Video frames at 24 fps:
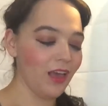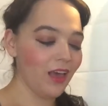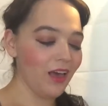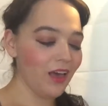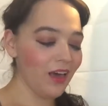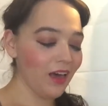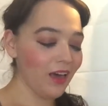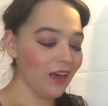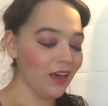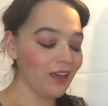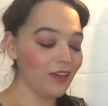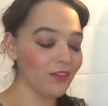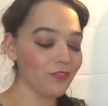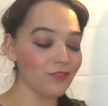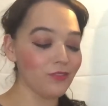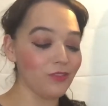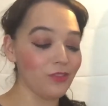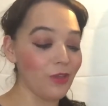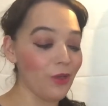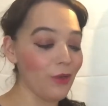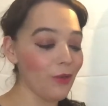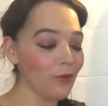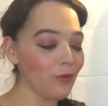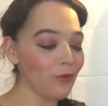I have
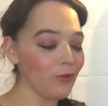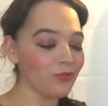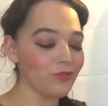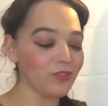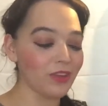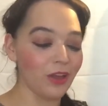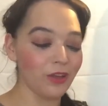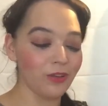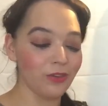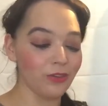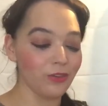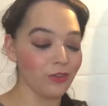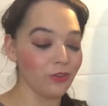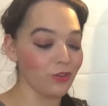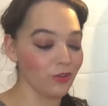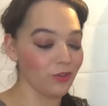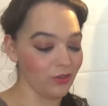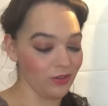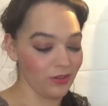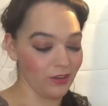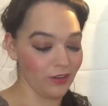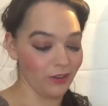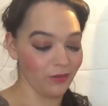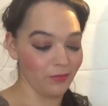no doubt you could
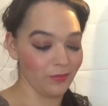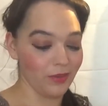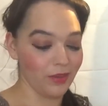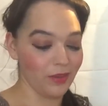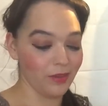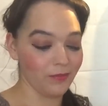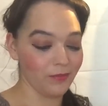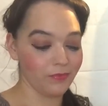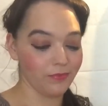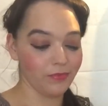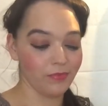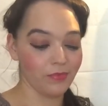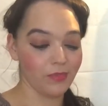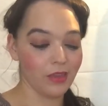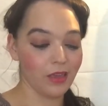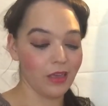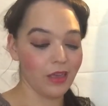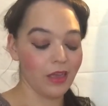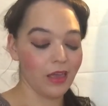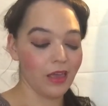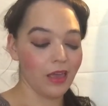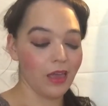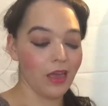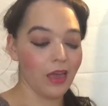kill me.
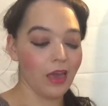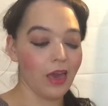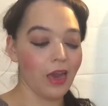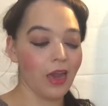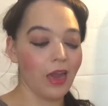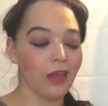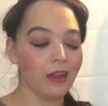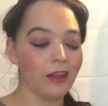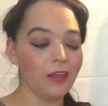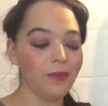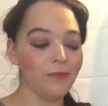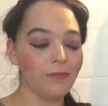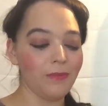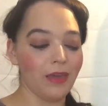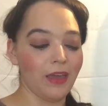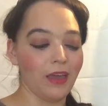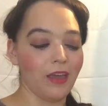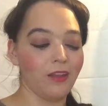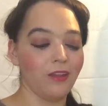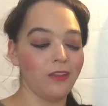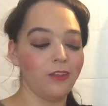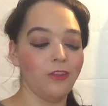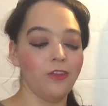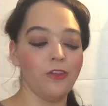Any
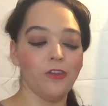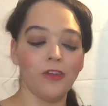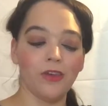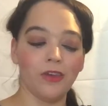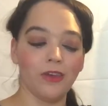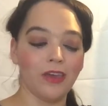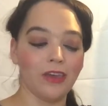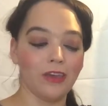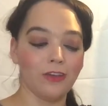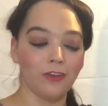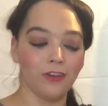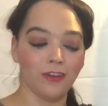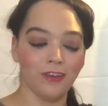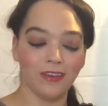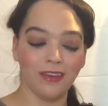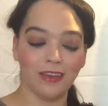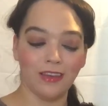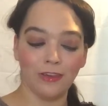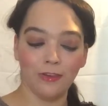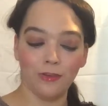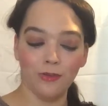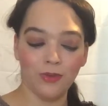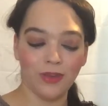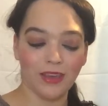man
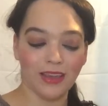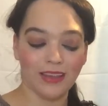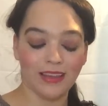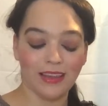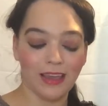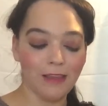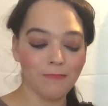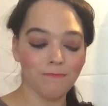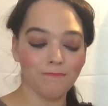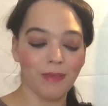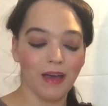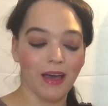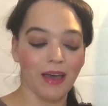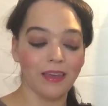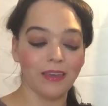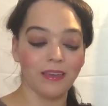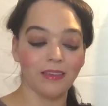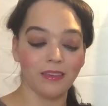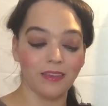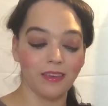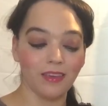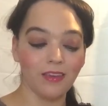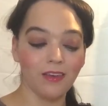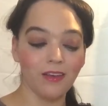who can get by
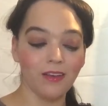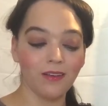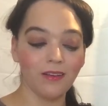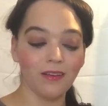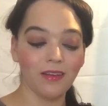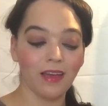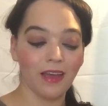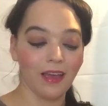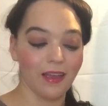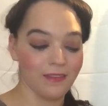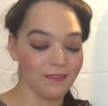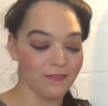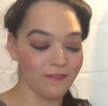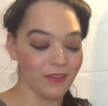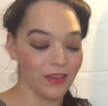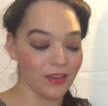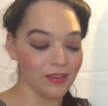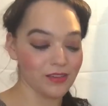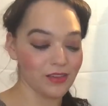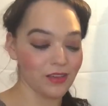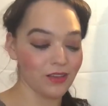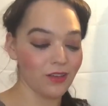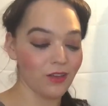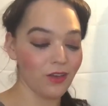Inigo and
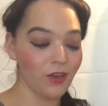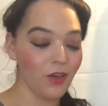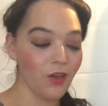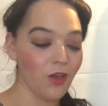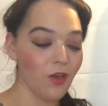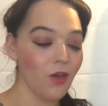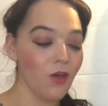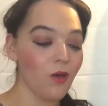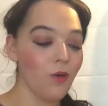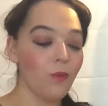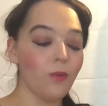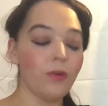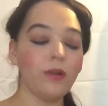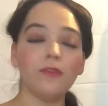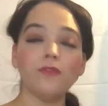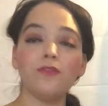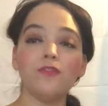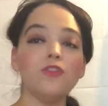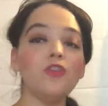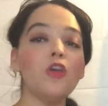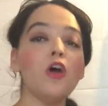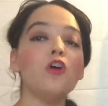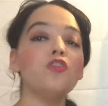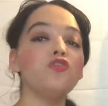Fezzik would have
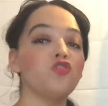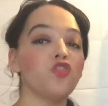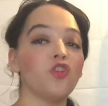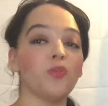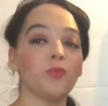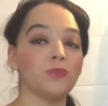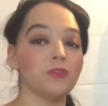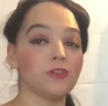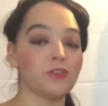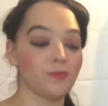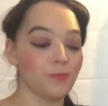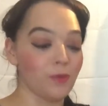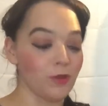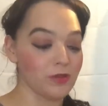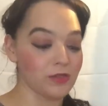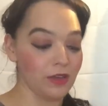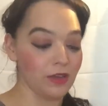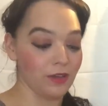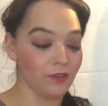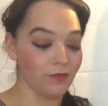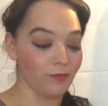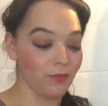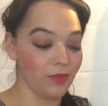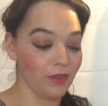no trouble disposing
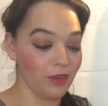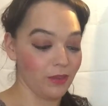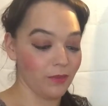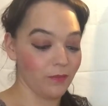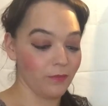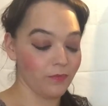of me.